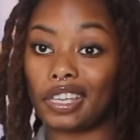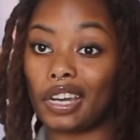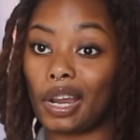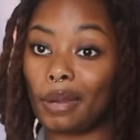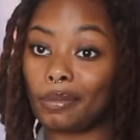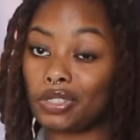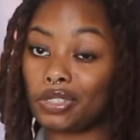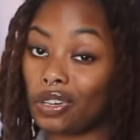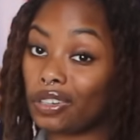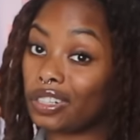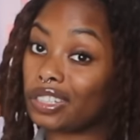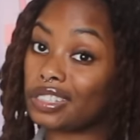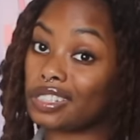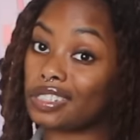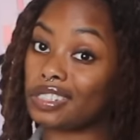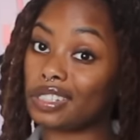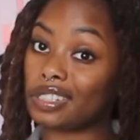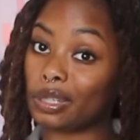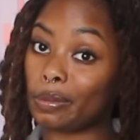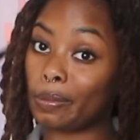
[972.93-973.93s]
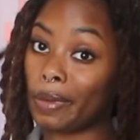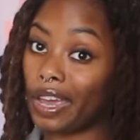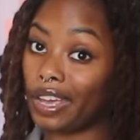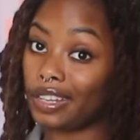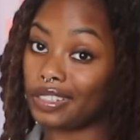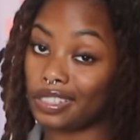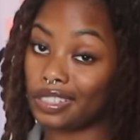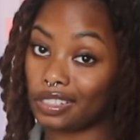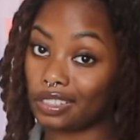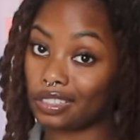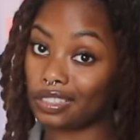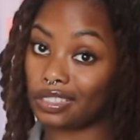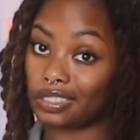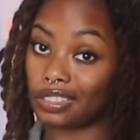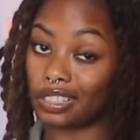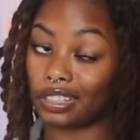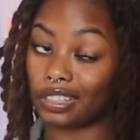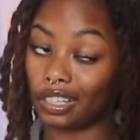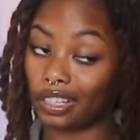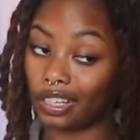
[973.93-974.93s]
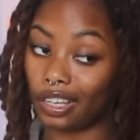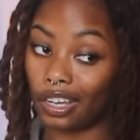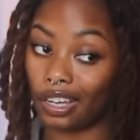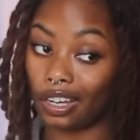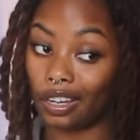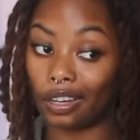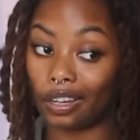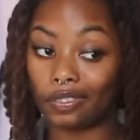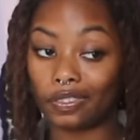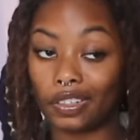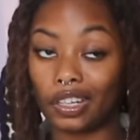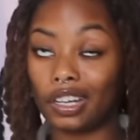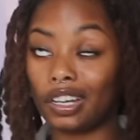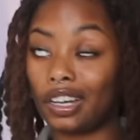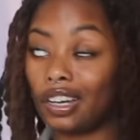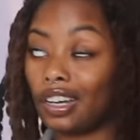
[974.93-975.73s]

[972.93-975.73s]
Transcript: and I'm starting to see the bad tendencies that they have.